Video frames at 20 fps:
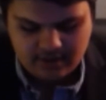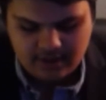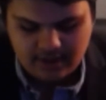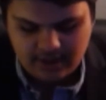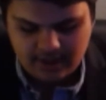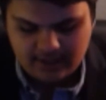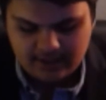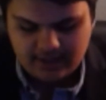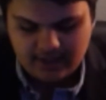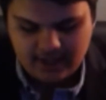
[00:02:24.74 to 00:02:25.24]

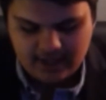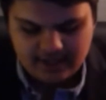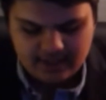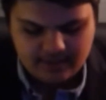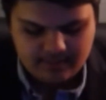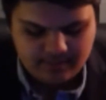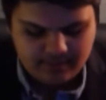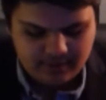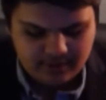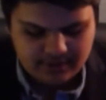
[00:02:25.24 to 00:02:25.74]
And any
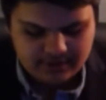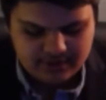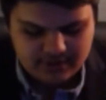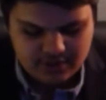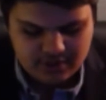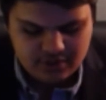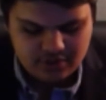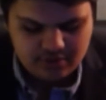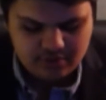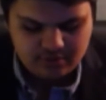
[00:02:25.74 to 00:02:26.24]

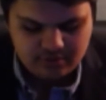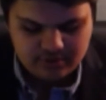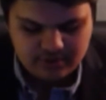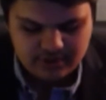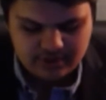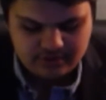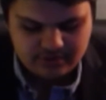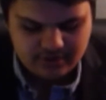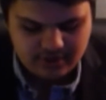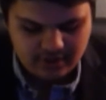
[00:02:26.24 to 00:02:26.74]
politician who
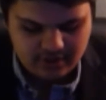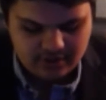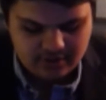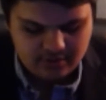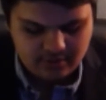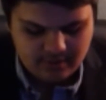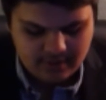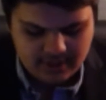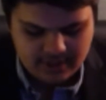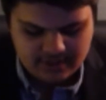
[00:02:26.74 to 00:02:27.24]
tells you
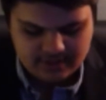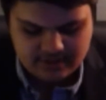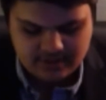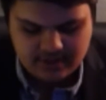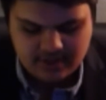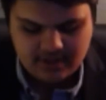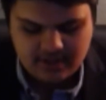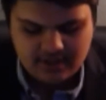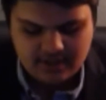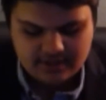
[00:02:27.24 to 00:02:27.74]
otherwise
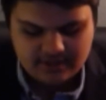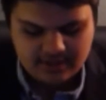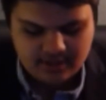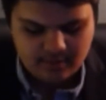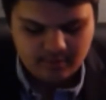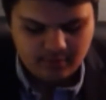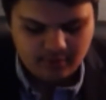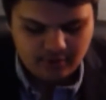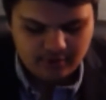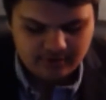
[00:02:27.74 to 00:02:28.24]
is a
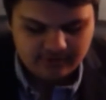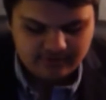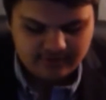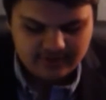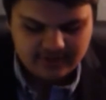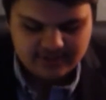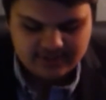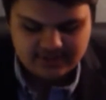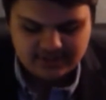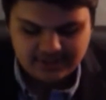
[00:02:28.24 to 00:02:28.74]

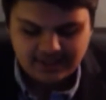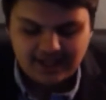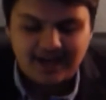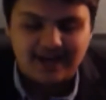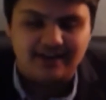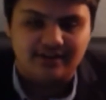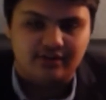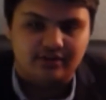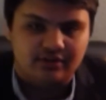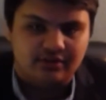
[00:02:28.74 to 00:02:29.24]
bald-faced
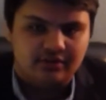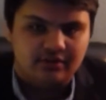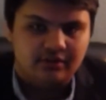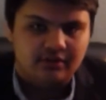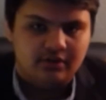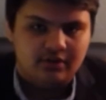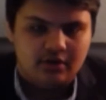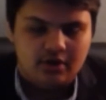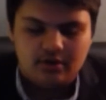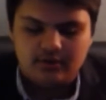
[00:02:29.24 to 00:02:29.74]
liar."
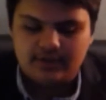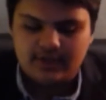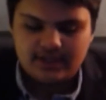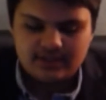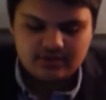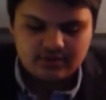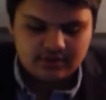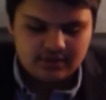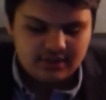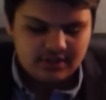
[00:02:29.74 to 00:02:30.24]
Okay,
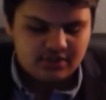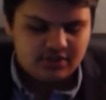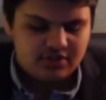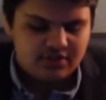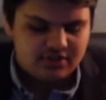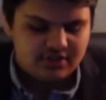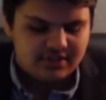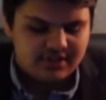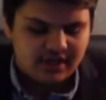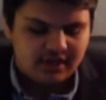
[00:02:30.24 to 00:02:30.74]
so this
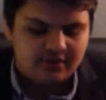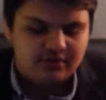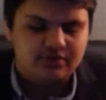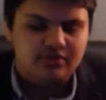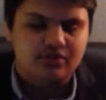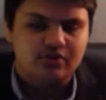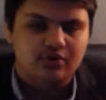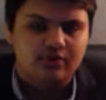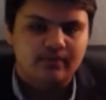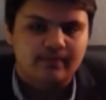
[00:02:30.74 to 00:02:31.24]
just tells
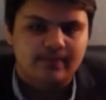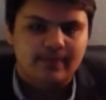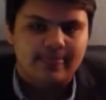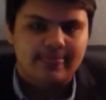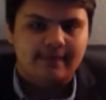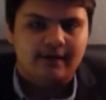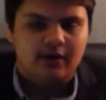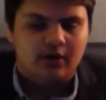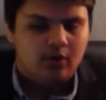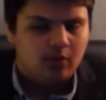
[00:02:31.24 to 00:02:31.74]
you
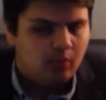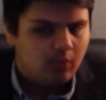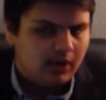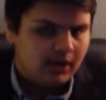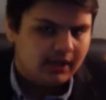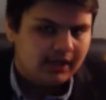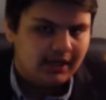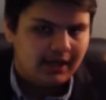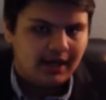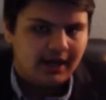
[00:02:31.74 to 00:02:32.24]

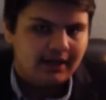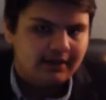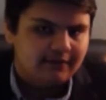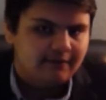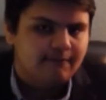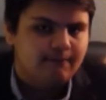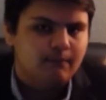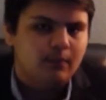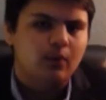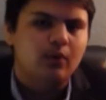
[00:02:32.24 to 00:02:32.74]
what kind of
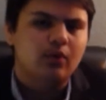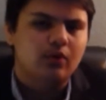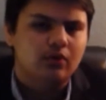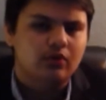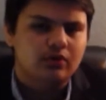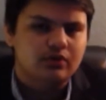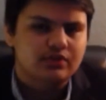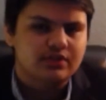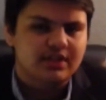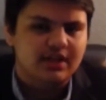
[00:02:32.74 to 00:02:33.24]

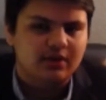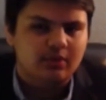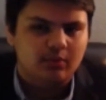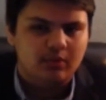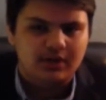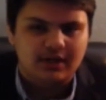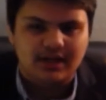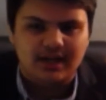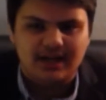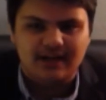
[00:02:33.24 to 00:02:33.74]
morals and
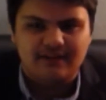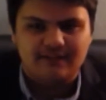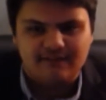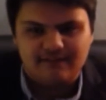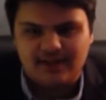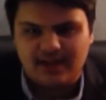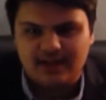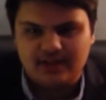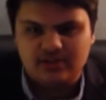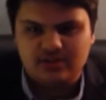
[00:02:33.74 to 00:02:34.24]
what kind of
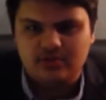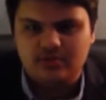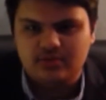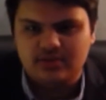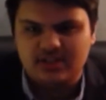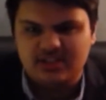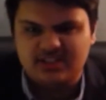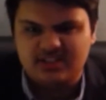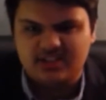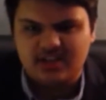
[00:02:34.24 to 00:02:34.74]
values,
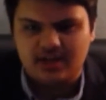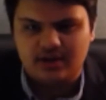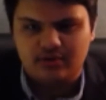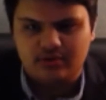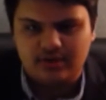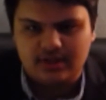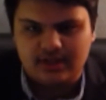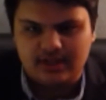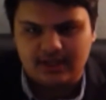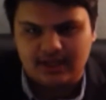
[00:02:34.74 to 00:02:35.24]

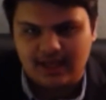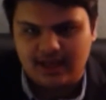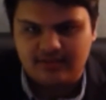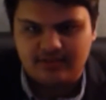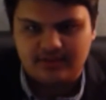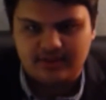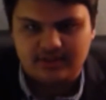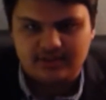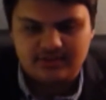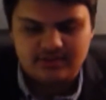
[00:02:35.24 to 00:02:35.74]
integrity, and
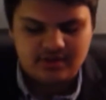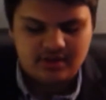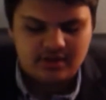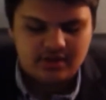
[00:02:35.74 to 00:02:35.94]
ethics